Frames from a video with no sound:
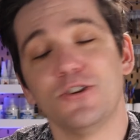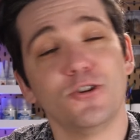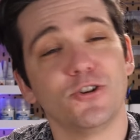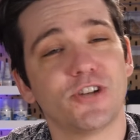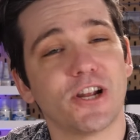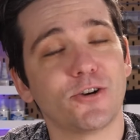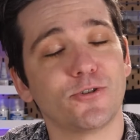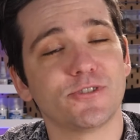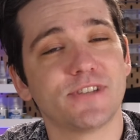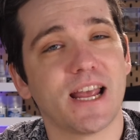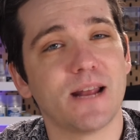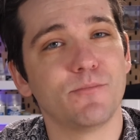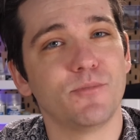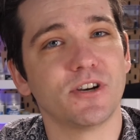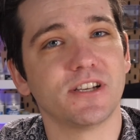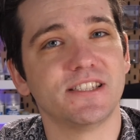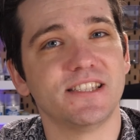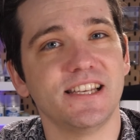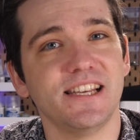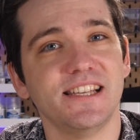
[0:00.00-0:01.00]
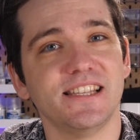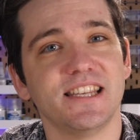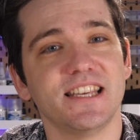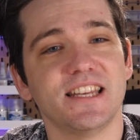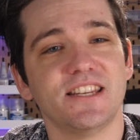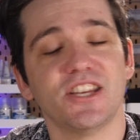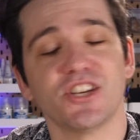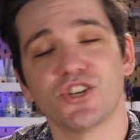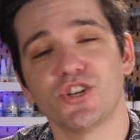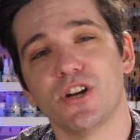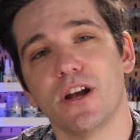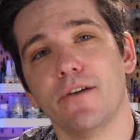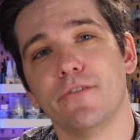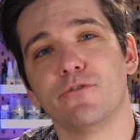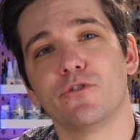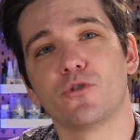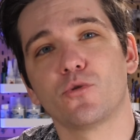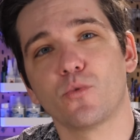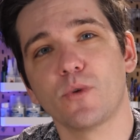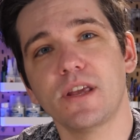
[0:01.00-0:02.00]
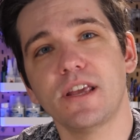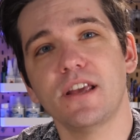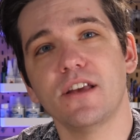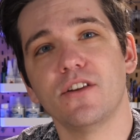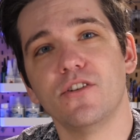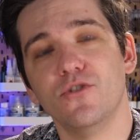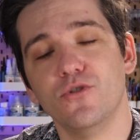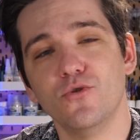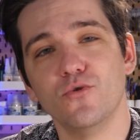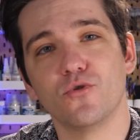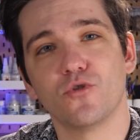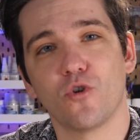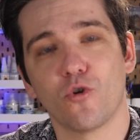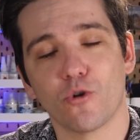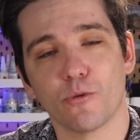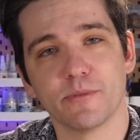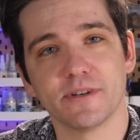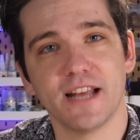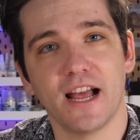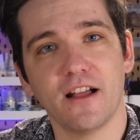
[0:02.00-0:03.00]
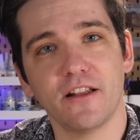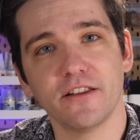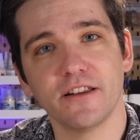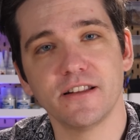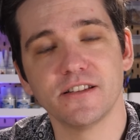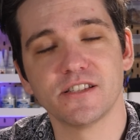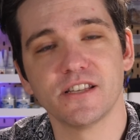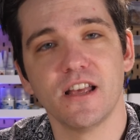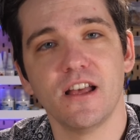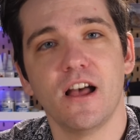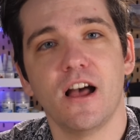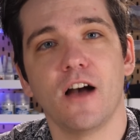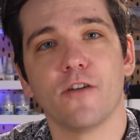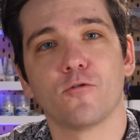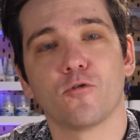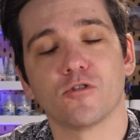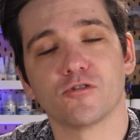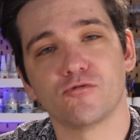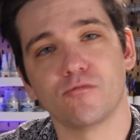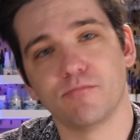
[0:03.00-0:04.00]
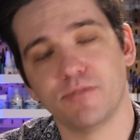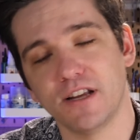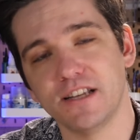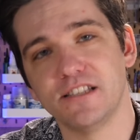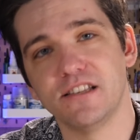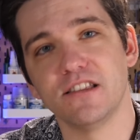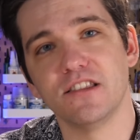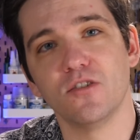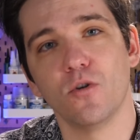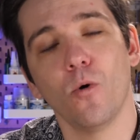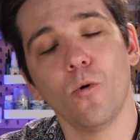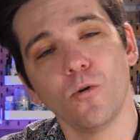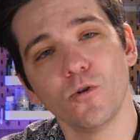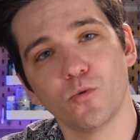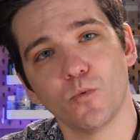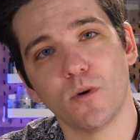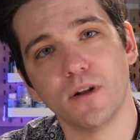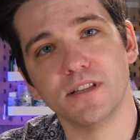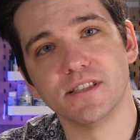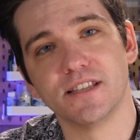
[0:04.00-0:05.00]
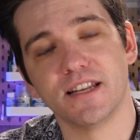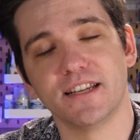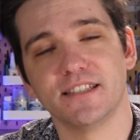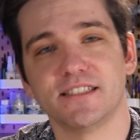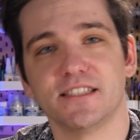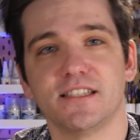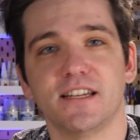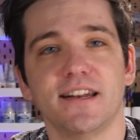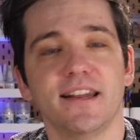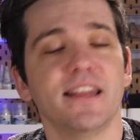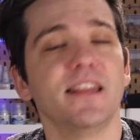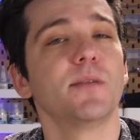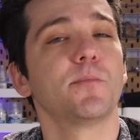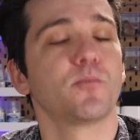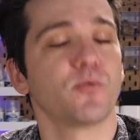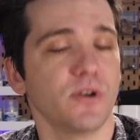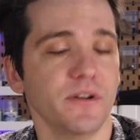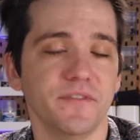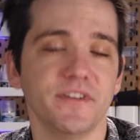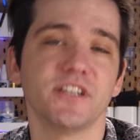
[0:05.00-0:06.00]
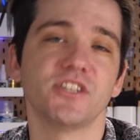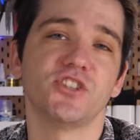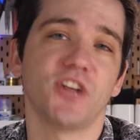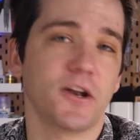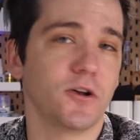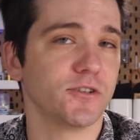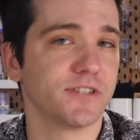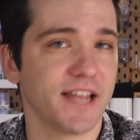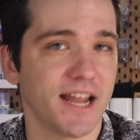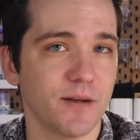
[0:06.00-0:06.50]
The new General's Handbook sees the addition of 3 new core battalions, of course replacing the old ones that existed in the previous General's